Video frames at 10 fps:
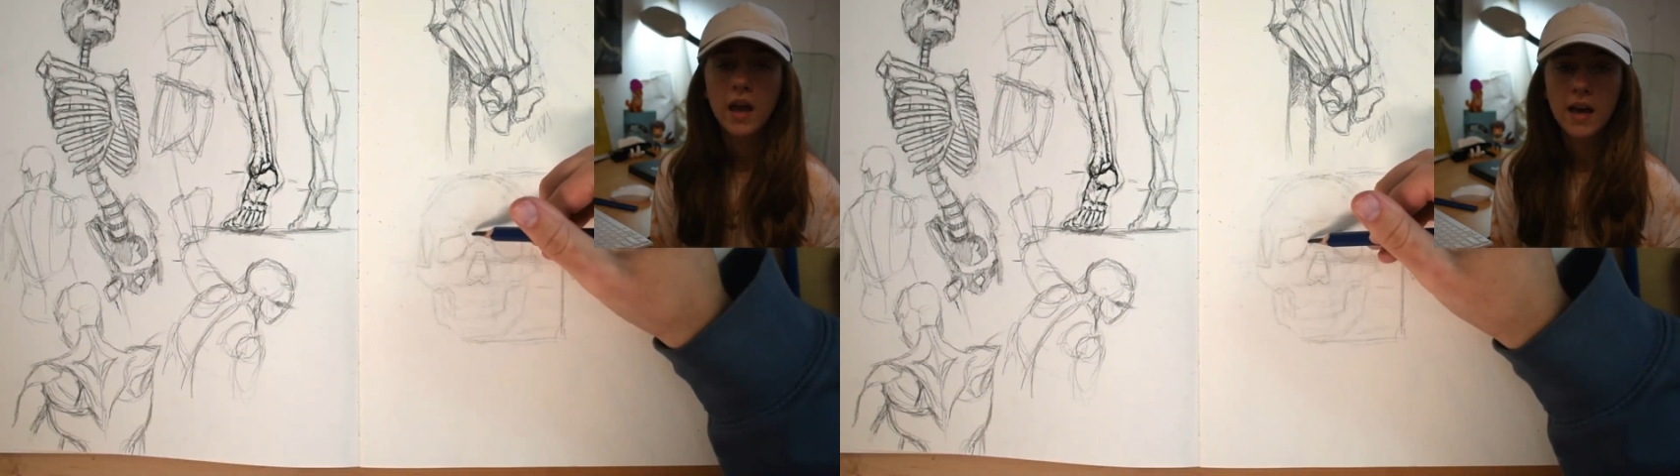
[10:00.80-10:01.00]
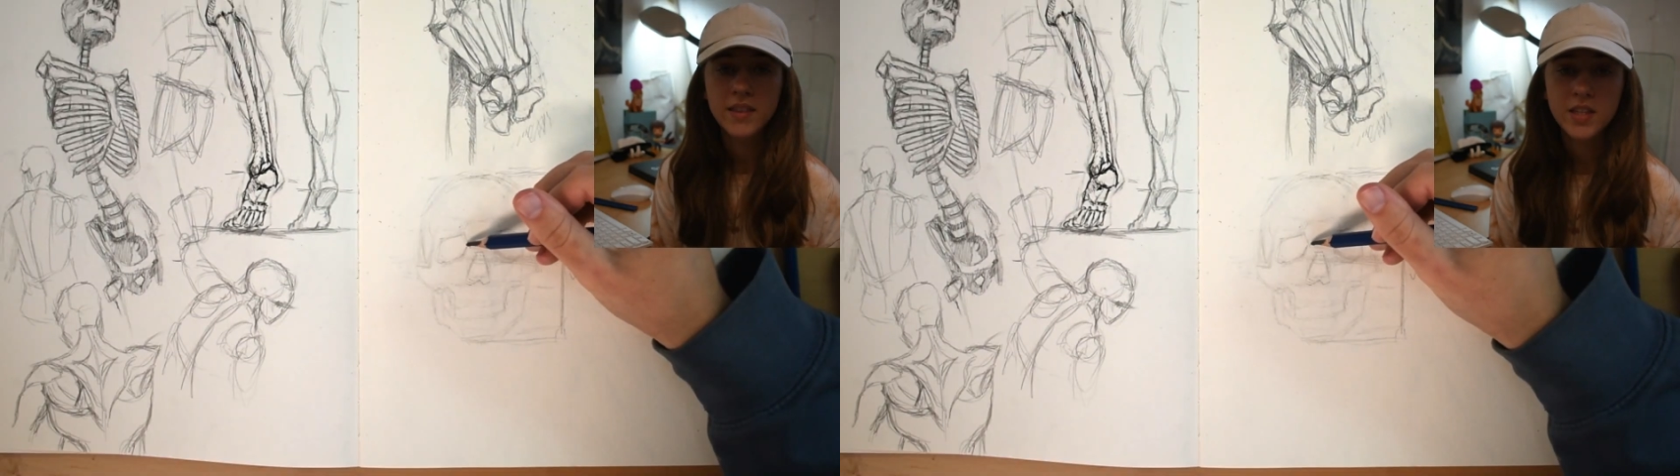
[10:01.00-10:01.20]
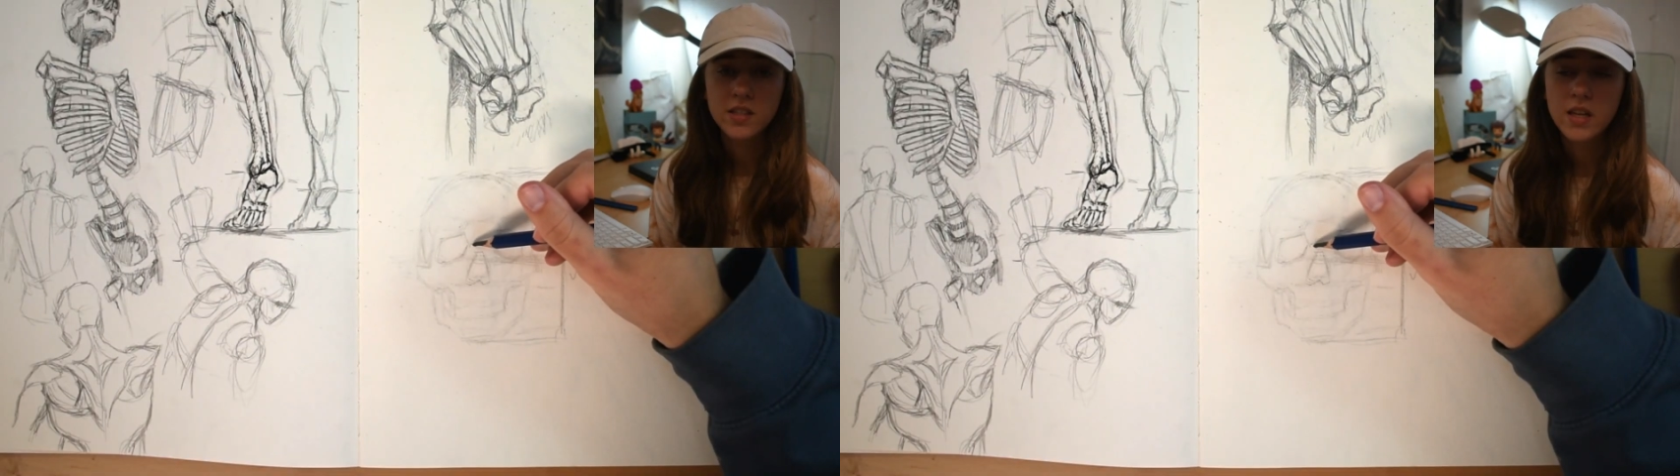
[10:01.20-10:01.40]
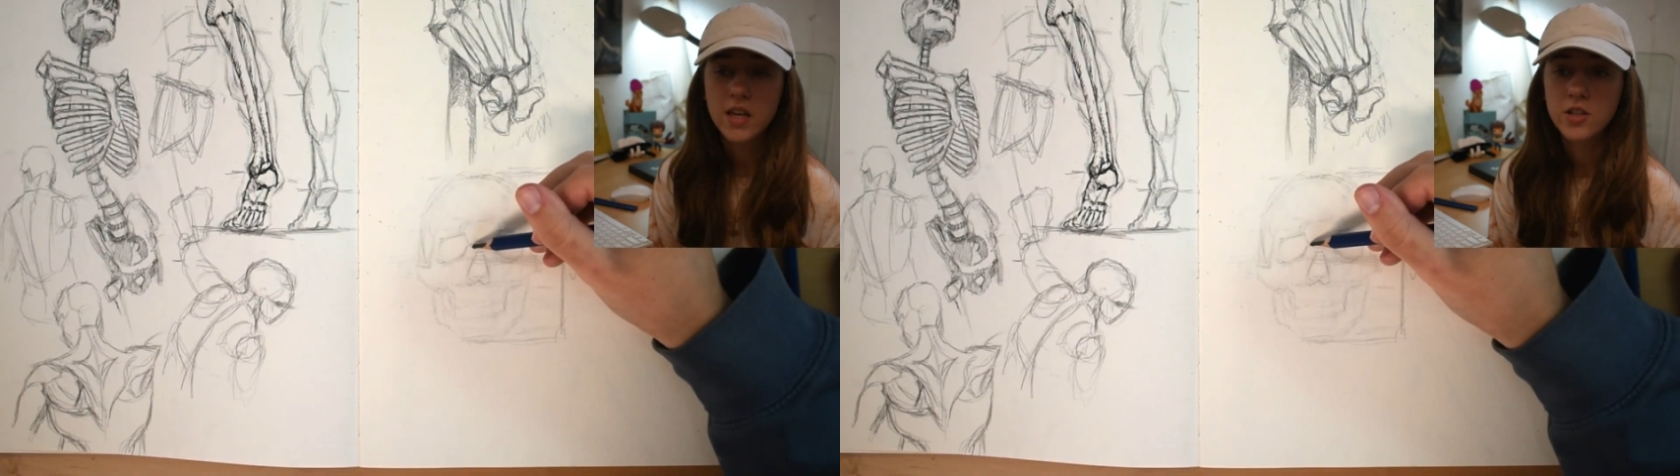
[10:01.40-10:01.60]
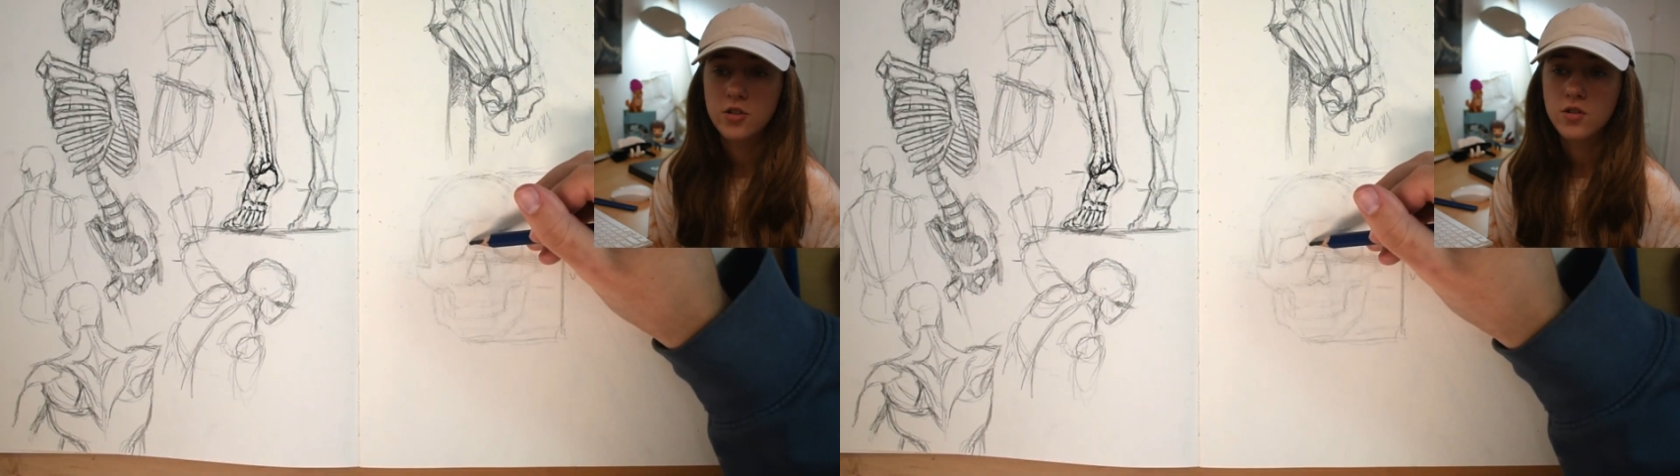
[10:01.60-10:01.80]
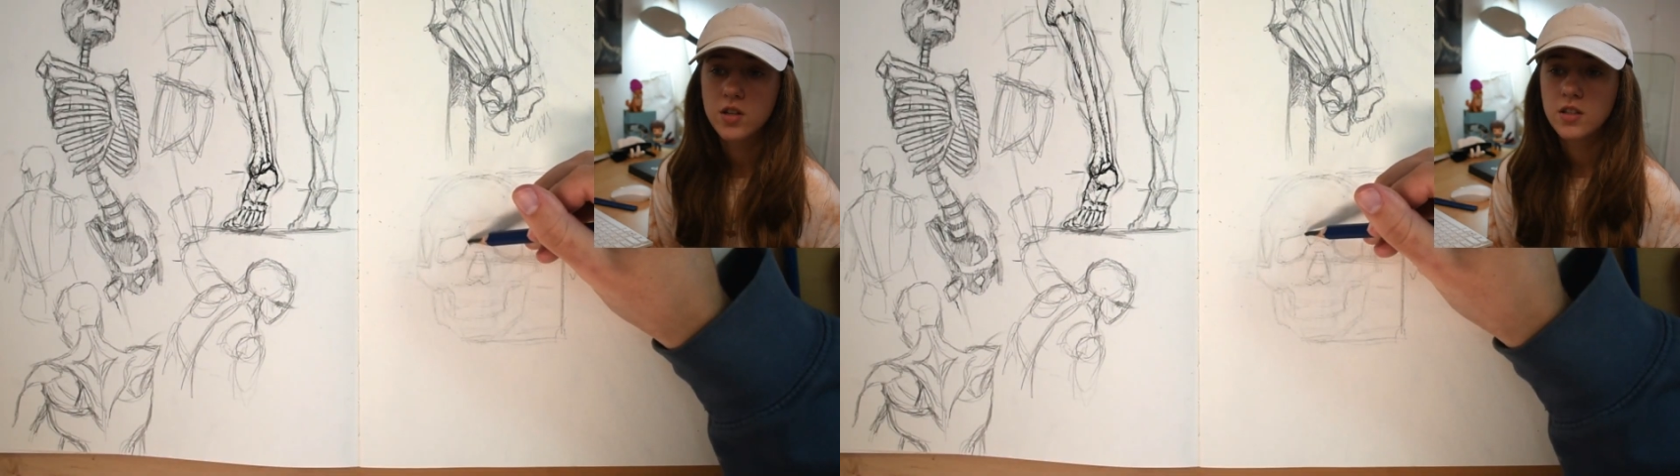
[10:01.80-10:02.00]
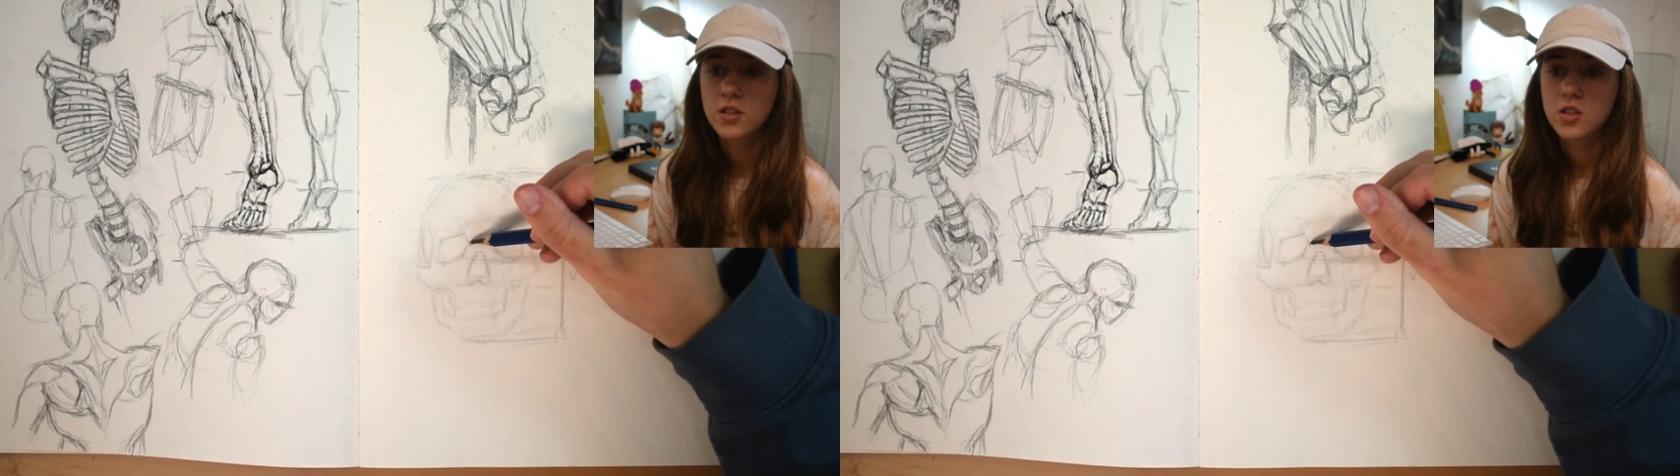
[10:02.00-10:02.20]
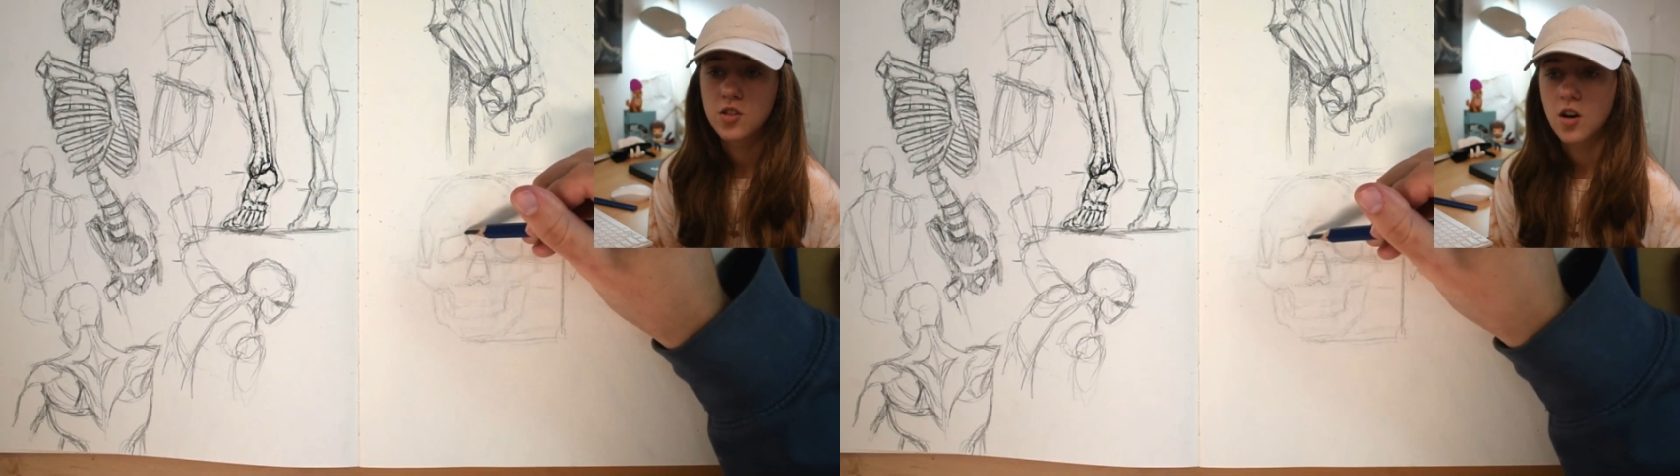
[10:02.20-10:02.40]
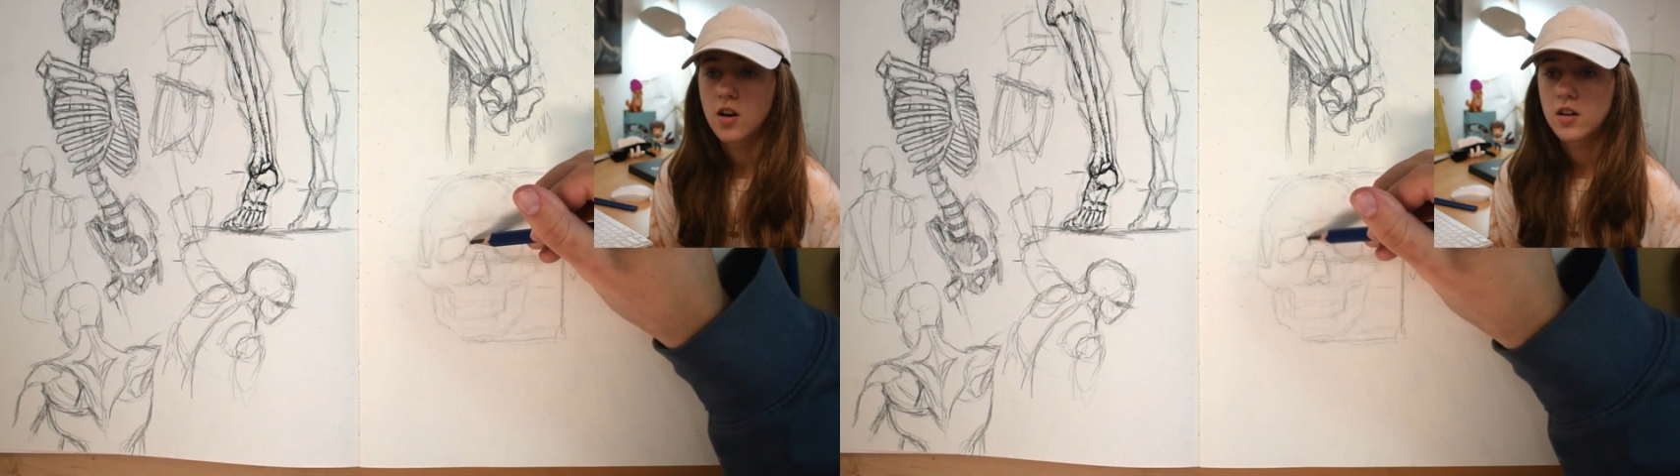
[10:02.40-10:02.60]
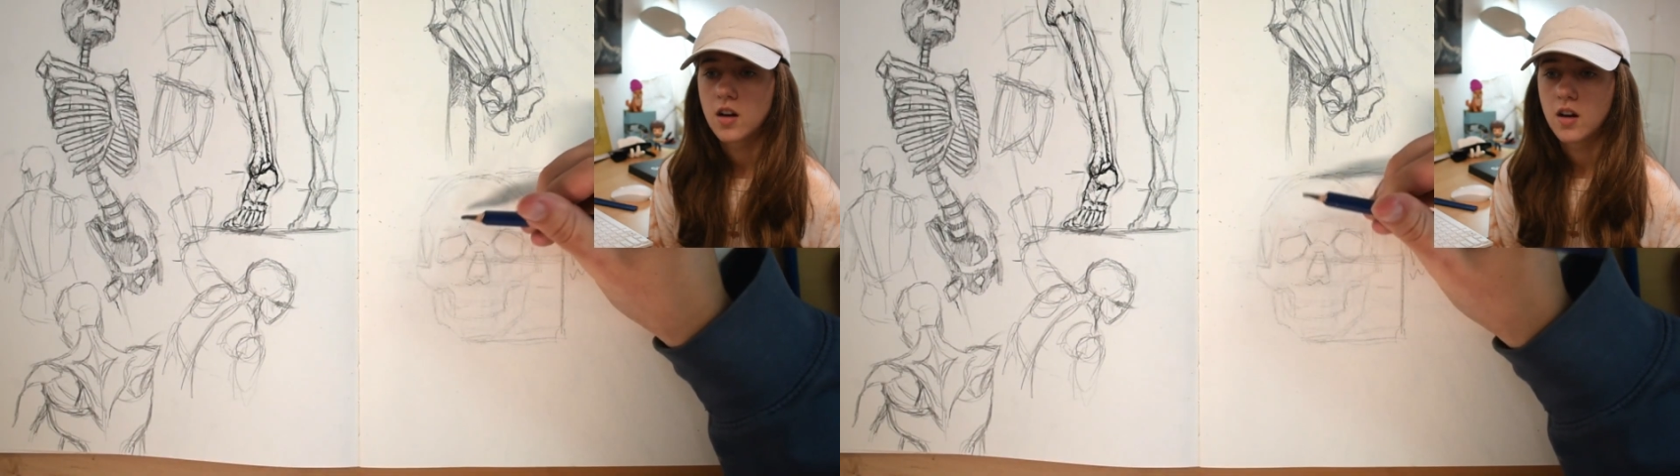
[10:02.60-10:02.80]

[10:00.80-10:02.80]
At this stage, you can start